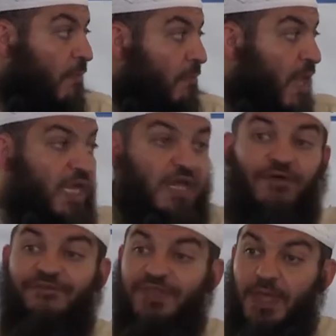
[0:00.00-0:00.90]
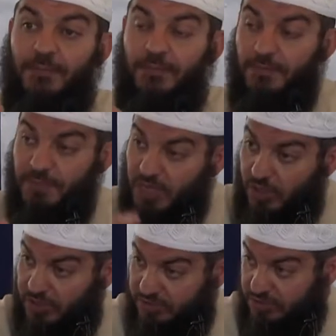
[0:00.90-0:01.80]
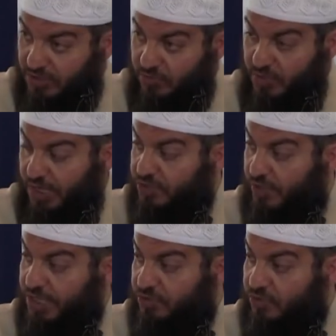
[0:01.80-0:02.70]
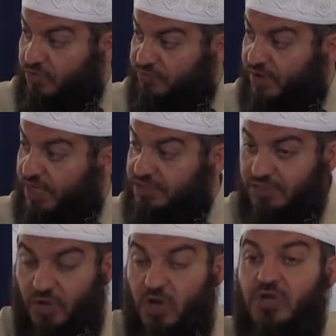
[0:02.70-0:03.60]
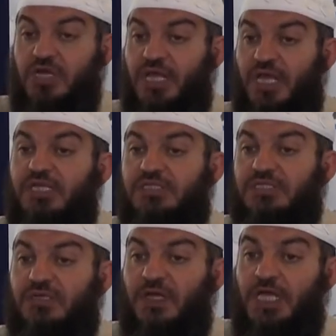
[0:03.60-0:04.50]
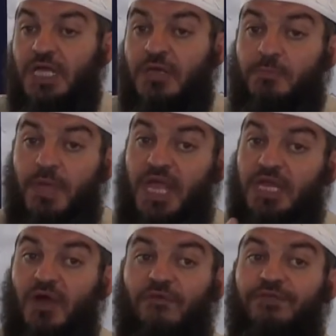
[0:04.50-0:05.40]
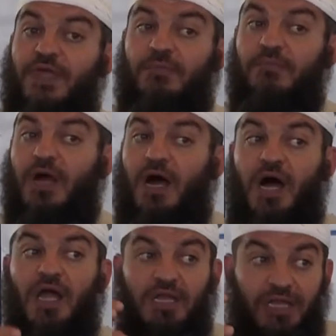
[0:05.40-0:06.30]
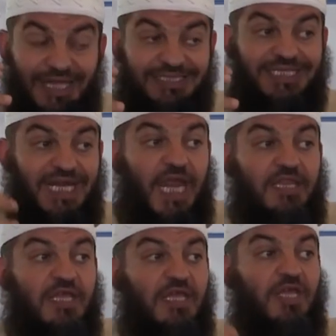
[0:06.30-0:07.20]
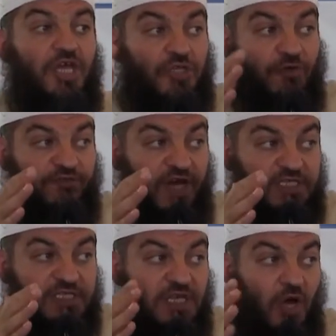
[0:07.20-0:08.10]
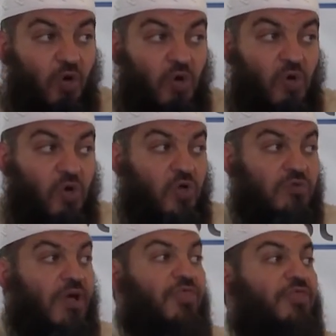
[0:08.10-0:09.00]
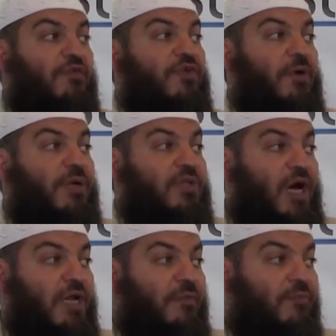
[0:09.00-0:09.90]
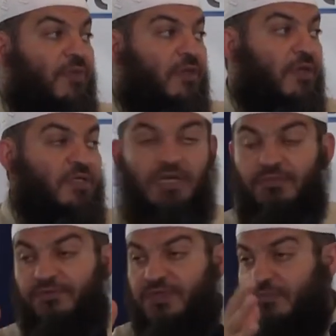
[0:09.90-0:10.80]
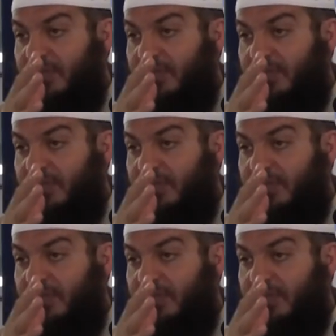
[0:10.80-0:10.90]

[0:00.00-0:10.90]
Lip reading: many of them, because we are going to fast long days, many of them are not ready to fast the whole month of Ramadan. Some of